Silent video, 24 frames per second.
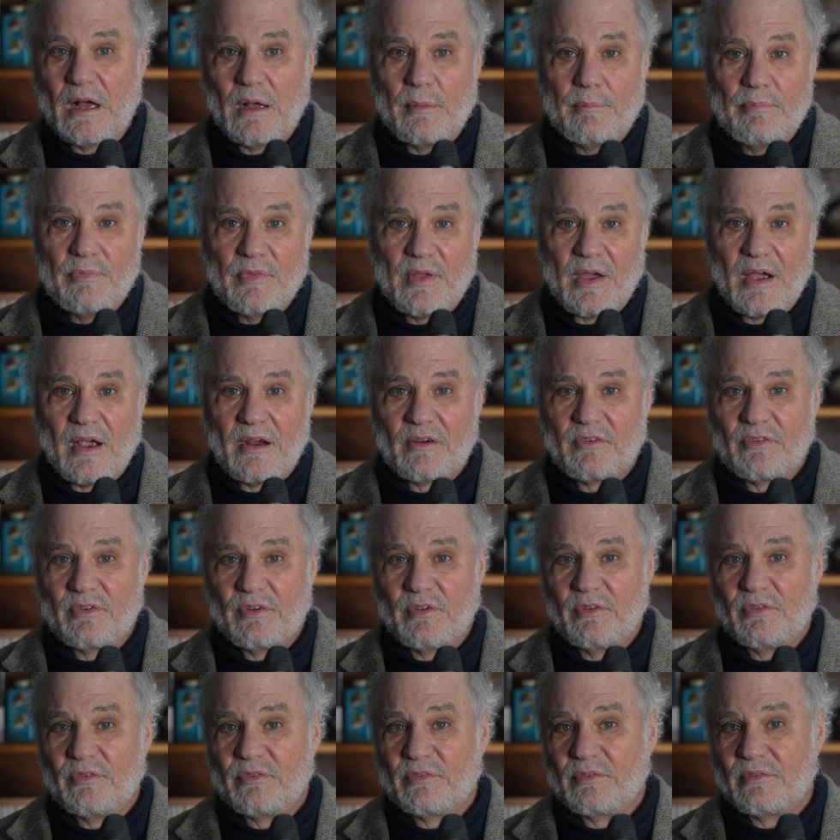
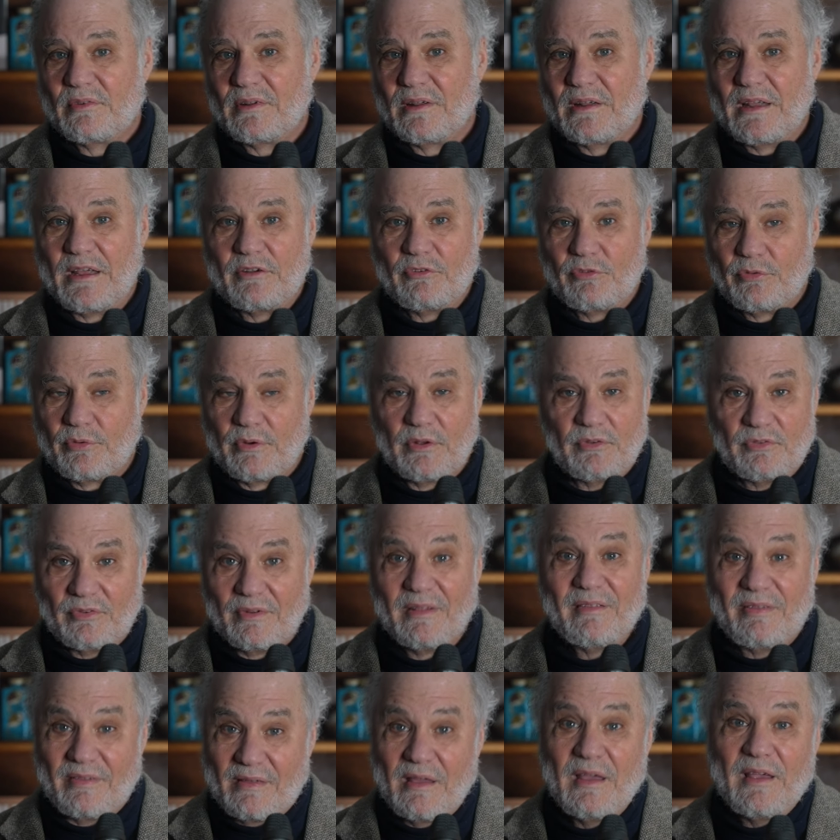obnoxious, lecherous.
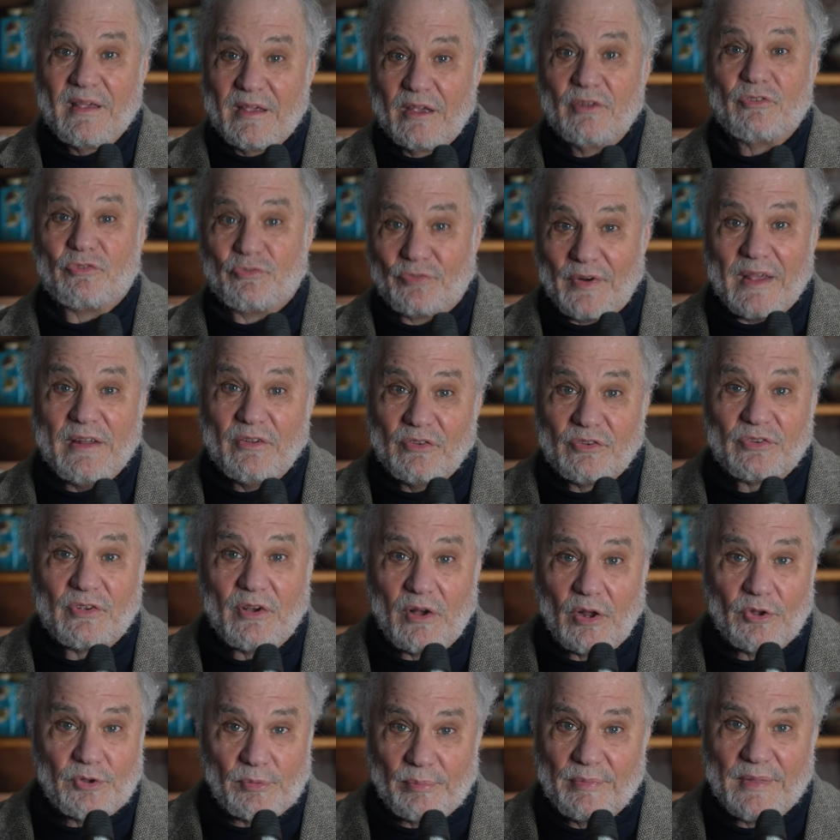His friends
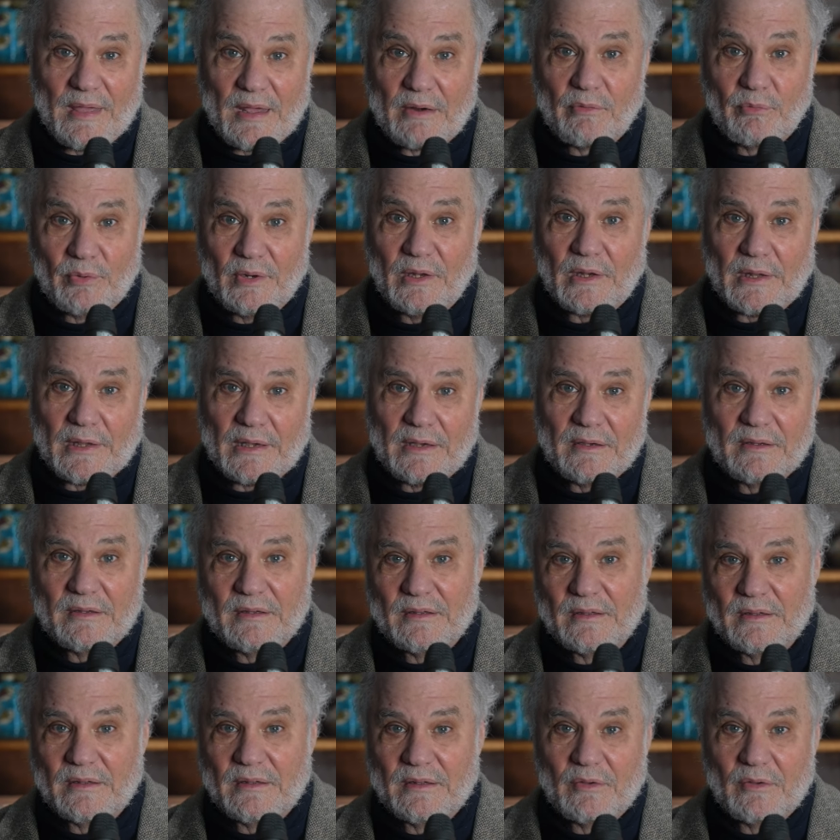called him that, really.
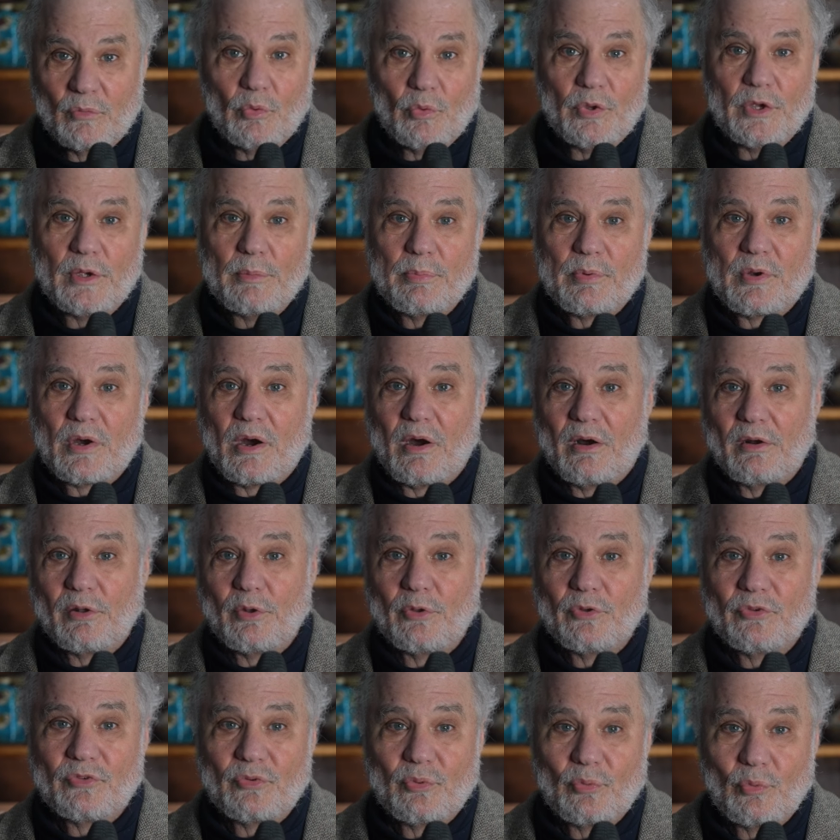William
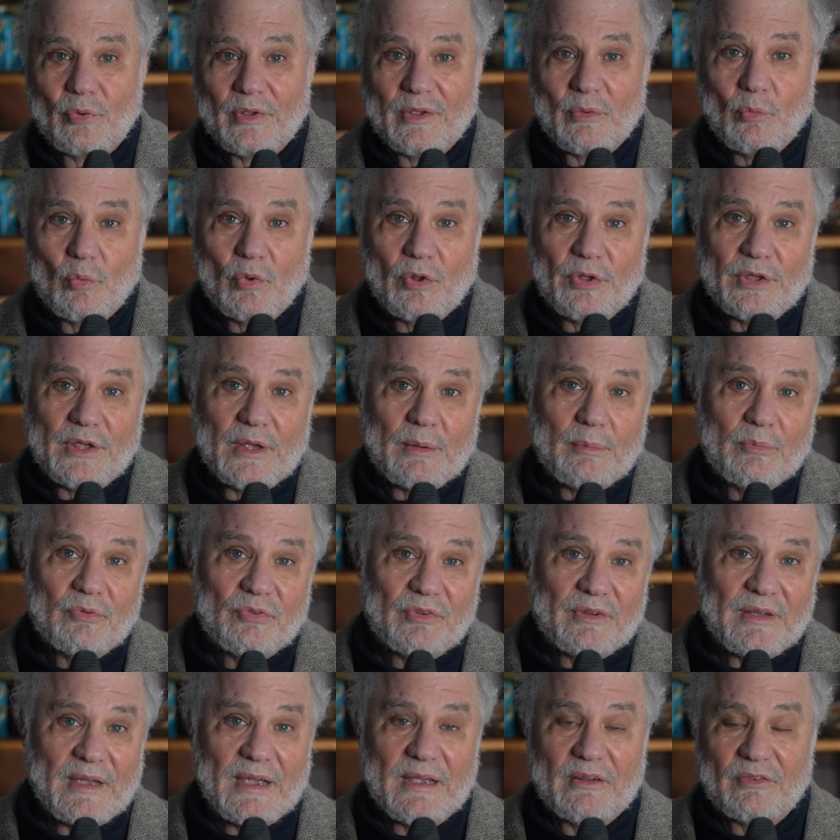Carlos Williams,
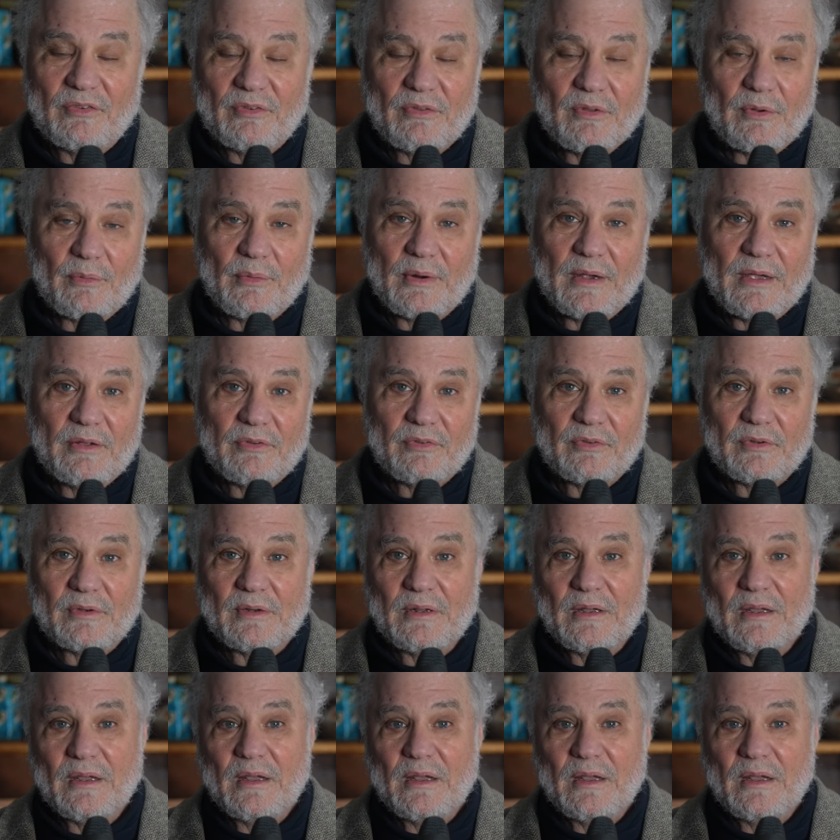Yeats, and the rest.